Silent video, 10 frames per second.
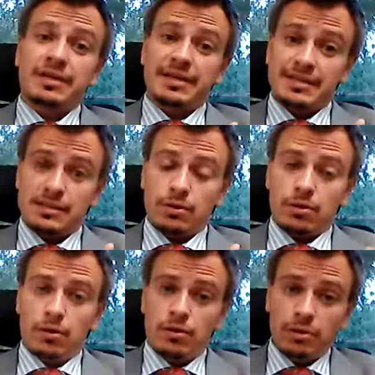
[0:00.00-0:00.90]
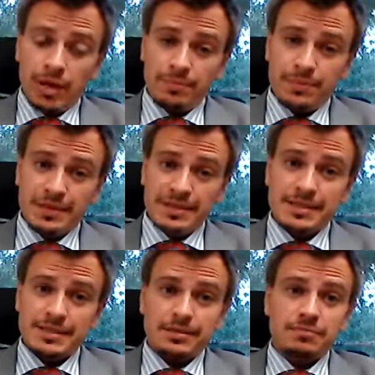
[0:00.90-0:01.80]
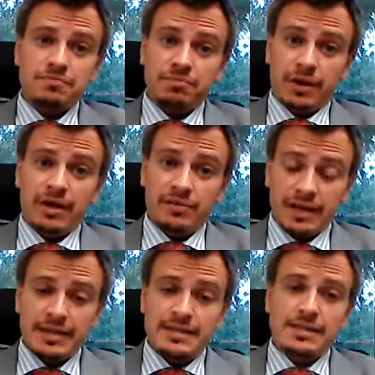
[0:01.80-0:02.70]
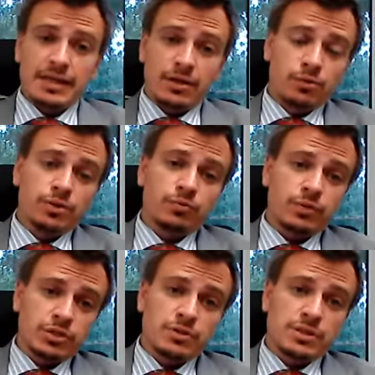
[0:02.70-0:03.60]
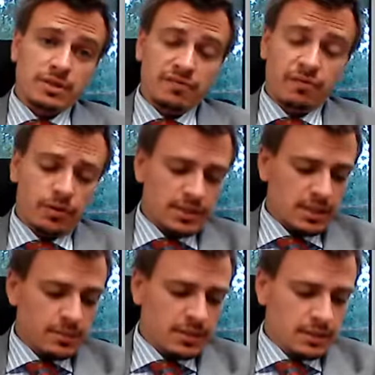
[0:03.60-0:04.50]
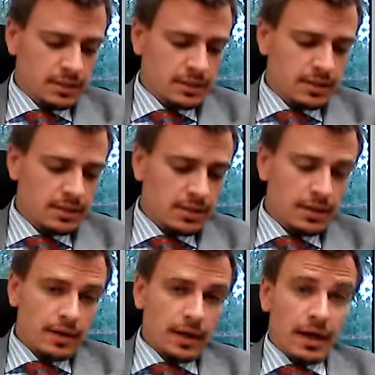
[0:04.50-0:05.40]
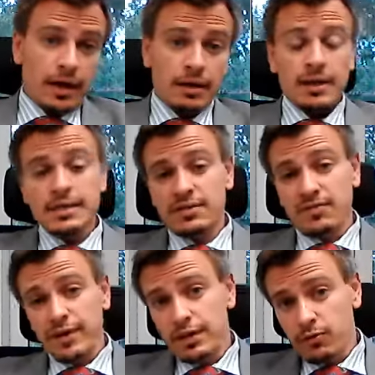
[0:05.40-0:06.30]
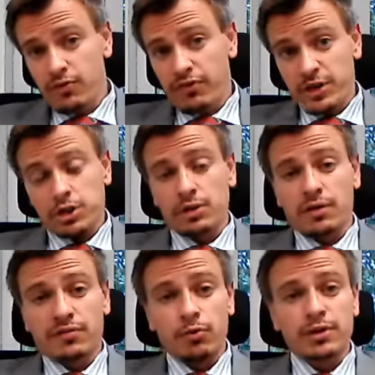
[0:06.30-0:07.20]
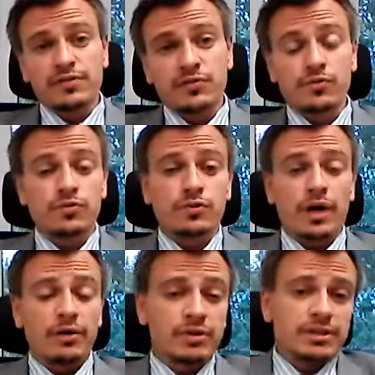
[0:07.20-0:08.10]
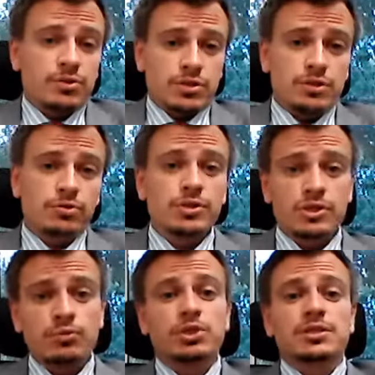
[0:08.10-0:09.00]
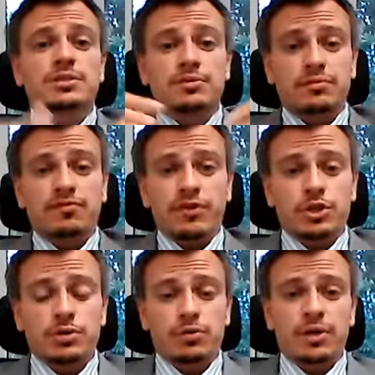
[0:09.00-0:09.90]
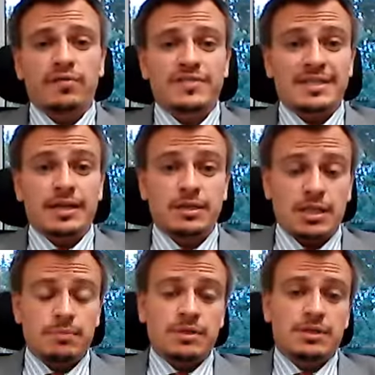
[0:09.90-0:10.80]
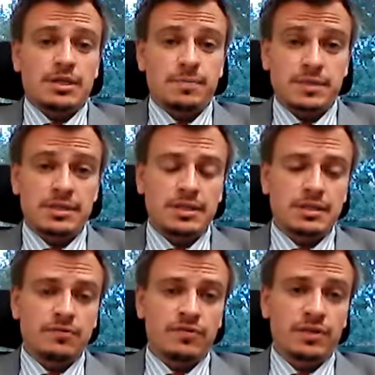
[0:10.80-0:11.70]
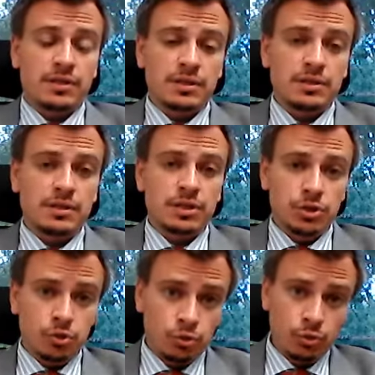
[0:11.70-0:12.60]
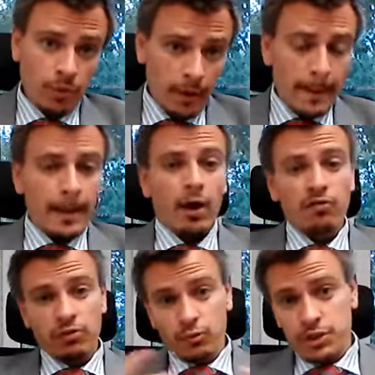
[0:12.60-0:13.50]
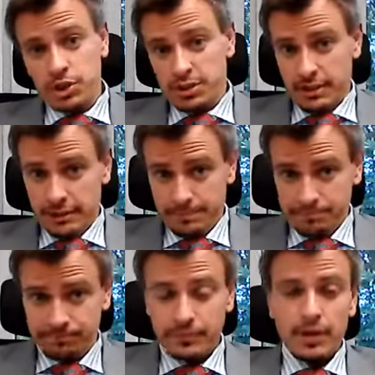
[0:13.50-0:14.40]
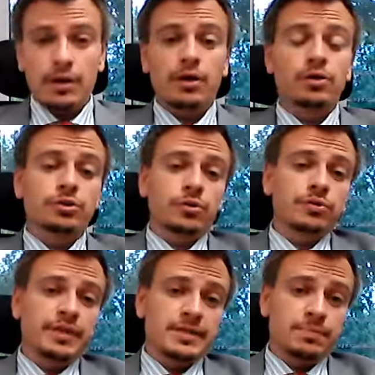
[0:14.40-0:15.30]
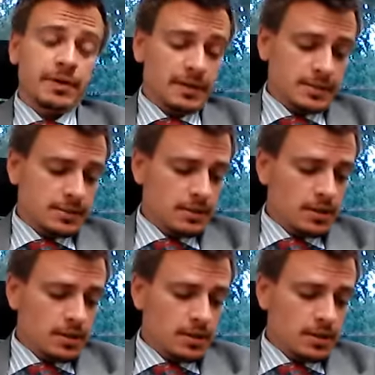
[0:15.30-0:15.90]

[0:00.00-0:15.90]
against all companies, private and state-owned, which receive foreign subsidies. And it has a very low threshold of only 200,000 euros, which is the threshold of state subsidies within the EU, over which the control takes place.